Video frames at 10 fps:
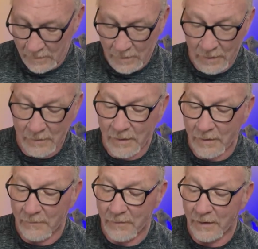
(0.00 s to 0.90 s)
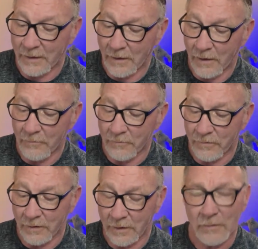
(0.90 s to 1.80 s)
and then the other
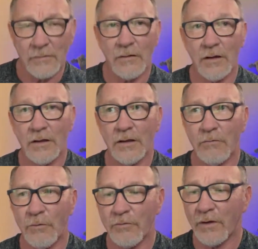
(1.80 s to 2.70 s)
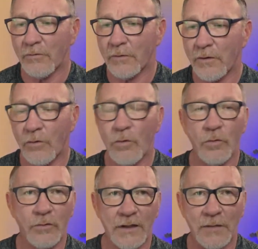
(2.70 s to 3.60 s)
thing, what was the other one?
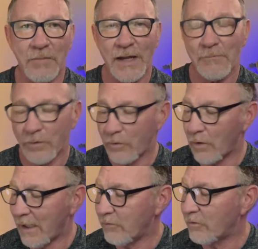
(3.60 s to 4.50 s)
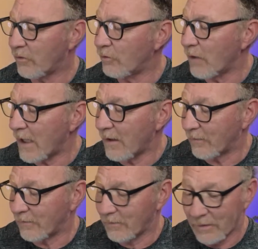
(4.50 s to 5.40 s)
Oh, the Bamboo
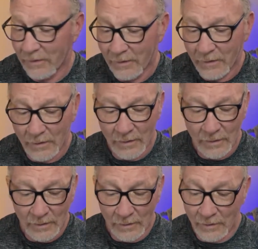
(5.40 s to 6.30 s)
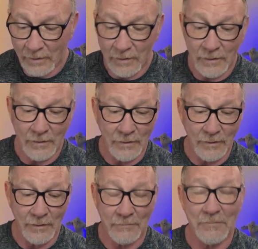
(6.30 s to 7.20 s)
H2S.
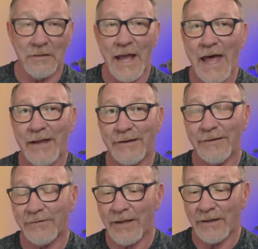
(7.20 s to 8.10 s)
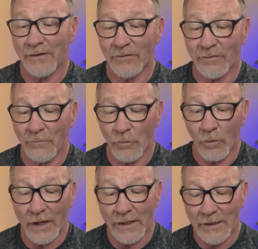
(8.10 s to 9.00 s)
That is getting some
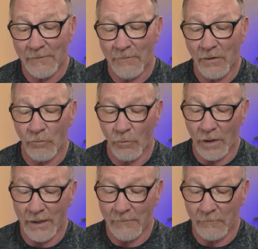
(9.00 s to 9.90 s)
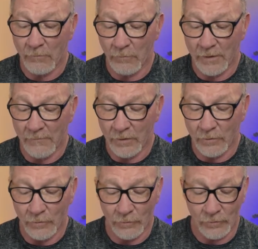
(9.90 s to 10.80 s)
rave
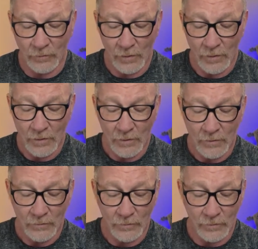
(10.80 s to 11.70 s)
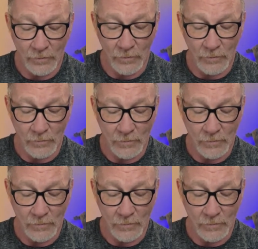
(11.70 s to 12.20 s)
reviews. So